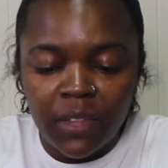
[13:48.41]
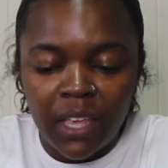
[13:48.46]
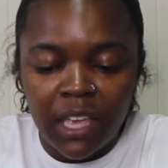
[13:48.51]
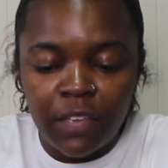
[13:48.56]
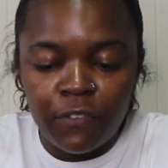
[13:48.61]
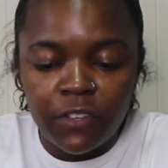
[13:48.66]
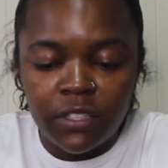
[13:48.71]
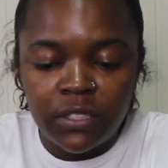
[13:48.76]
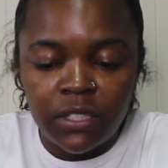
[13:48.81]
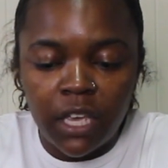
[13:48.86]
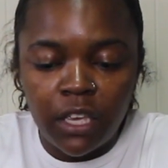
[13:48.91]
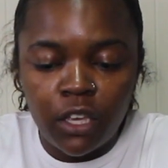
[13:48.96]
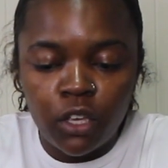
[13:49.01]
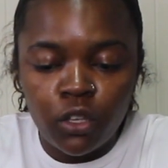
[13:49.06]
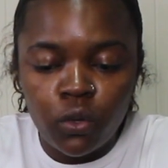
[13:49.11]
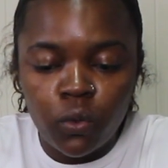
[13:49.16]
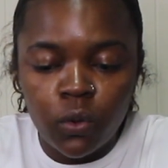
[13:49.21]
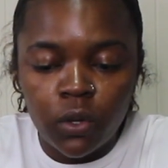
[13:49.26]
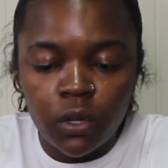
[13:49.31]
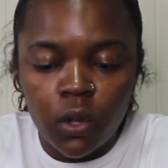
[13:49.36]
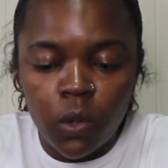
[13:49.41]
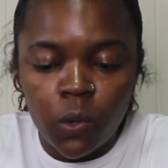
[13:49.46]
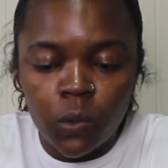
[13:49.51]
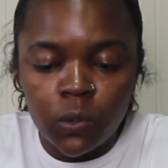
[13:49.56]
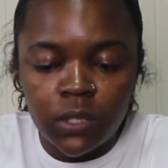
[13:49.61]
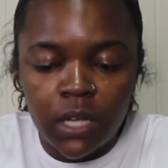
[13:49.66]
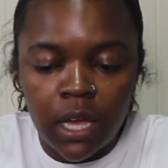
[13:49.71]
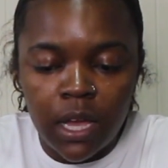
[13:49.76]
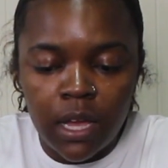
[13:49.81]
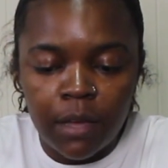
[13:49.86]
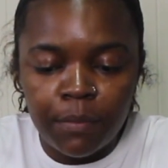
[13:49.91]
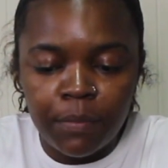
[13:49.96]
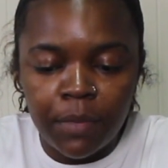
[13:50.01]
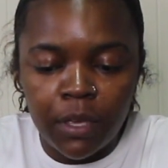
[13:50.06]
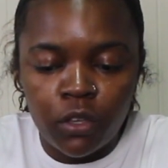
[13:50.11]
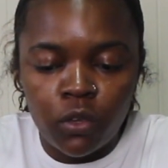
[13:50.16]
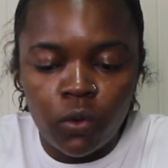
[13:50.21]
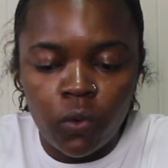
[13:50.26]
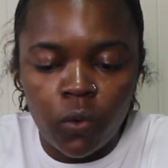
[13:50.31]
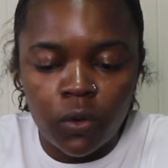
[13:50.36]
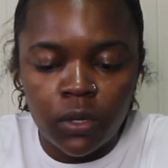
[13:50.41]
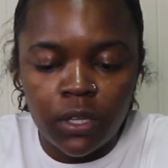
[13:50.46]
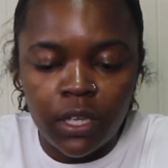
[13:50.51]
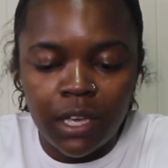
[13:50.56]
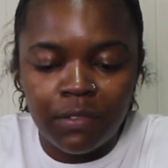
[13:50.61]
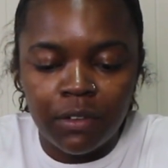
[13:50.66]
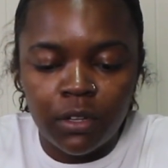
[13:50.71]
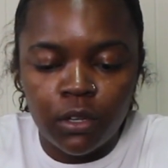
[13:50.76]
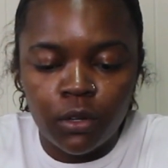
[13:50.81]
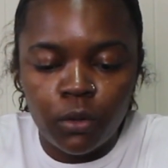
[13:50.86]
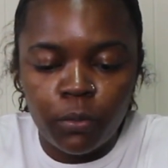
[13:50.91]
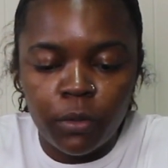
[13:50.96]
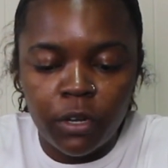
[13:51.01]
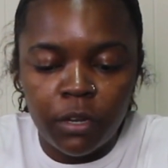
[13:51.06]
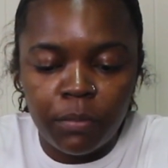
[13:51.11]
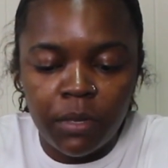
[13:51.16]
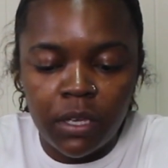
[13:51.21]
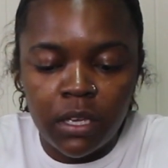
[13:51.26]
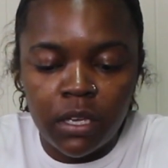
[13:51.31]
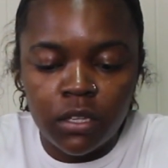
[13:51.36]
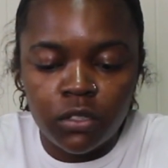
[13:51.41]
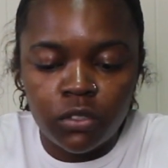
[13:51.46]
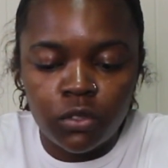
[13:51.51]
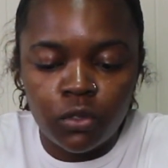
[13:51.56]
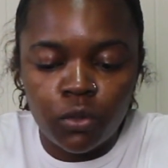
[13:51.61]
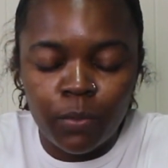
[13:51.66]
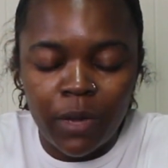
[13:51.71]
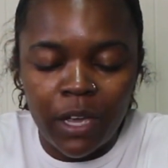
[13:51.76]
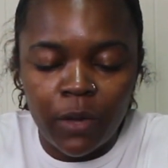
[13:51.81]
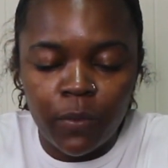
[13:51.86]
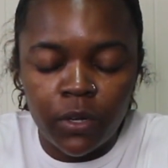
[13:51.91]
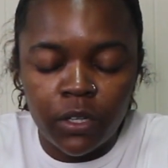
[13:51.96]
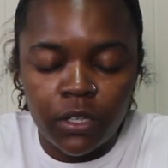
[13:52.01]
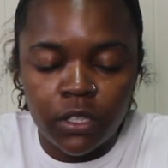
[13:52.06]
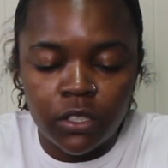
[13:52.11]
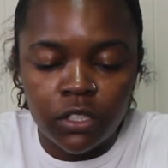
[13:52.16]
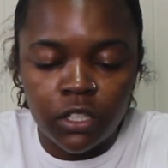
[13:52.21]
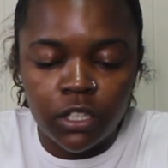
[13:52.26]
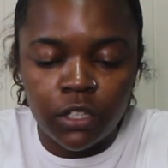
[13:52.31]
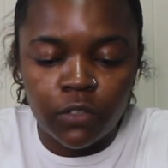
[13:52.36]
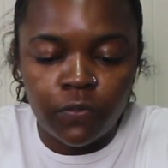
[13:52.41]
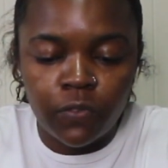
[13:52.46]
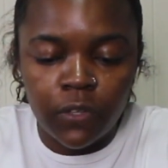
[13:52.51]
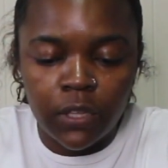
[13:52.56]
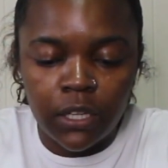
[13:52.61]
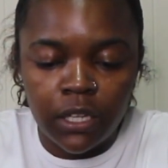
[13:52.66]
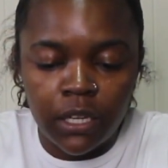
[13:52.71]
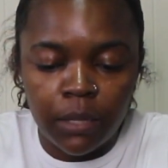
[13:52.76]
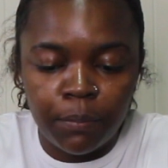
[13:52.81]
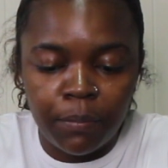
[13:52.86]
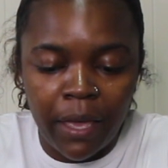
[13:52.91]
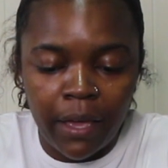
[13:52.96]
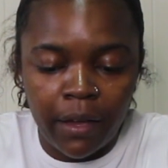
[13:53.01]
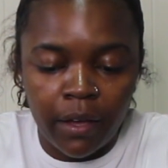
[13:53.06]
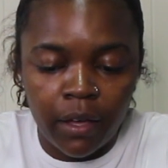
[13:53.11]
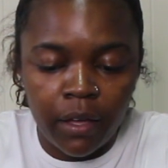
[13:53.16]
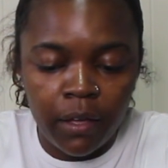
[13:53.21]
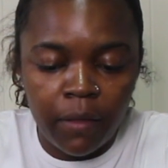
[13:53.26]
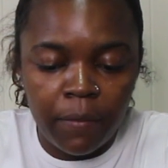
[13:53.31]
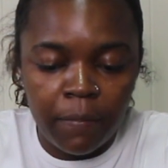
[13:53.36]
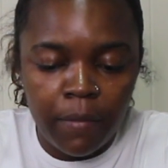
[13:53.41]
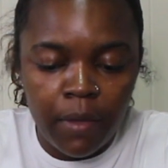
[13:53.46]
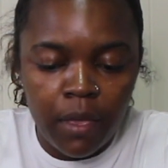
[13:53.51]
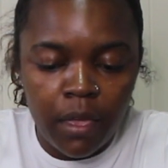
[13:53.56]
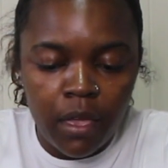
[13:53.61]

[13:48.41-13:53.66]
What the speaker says: If it's taking you a long time and you only have a little bit of beads, you might want to consider filling it back up.